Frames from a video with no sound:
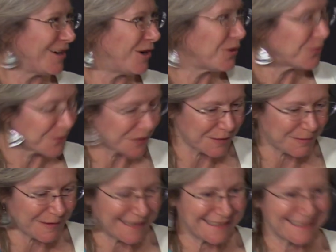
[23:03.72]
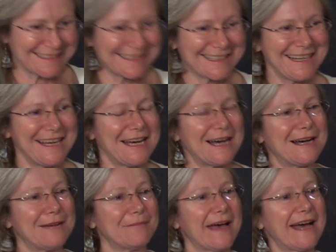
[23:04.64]
the workplaces
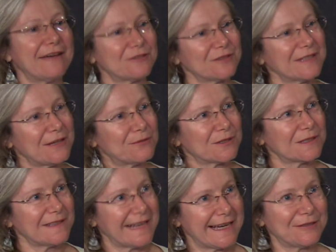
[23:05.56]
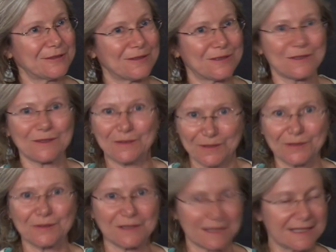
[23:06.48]
after they were allowed
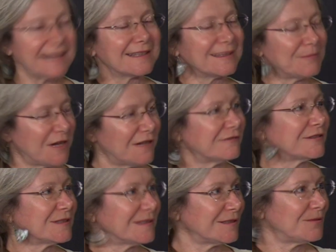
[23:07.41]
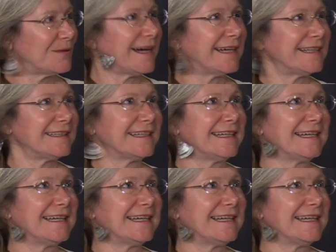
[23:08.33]
to take them off for a little while.